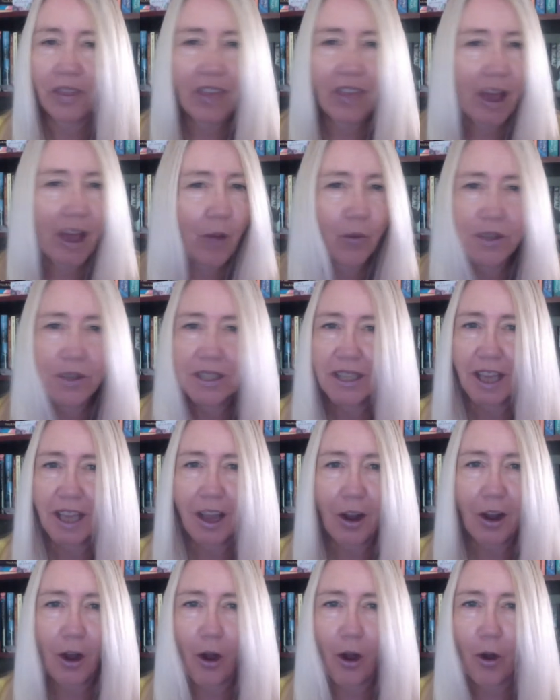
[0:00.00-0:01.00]
That was
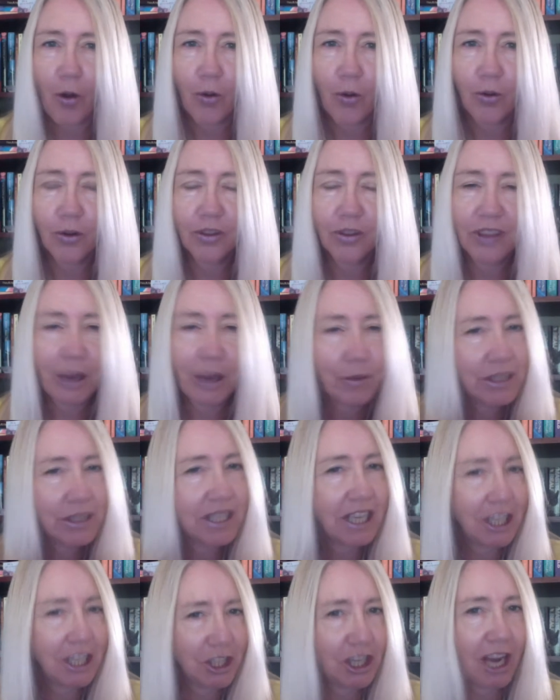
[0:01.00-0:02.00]

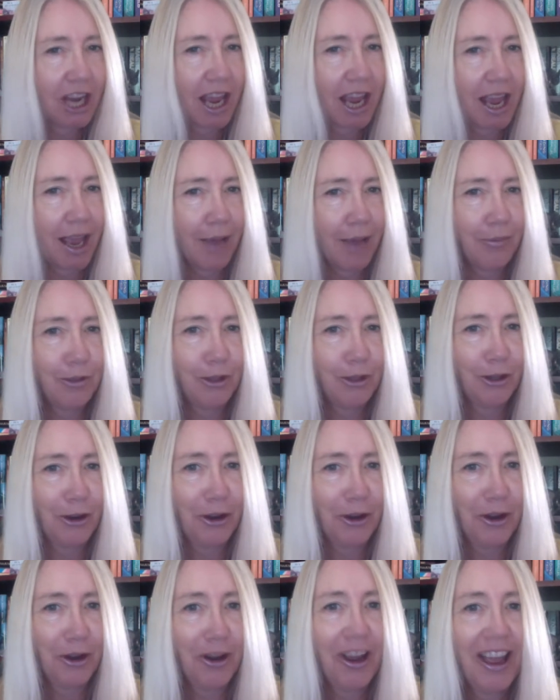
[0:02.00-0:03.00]
their jam, you
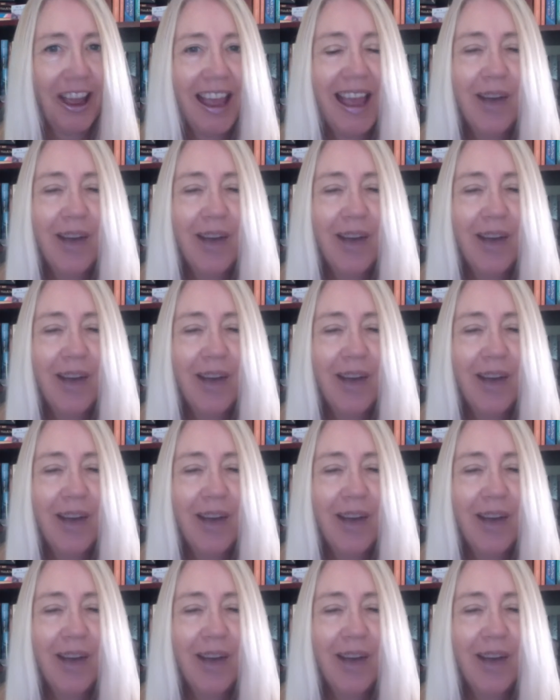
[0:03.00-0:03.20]
know,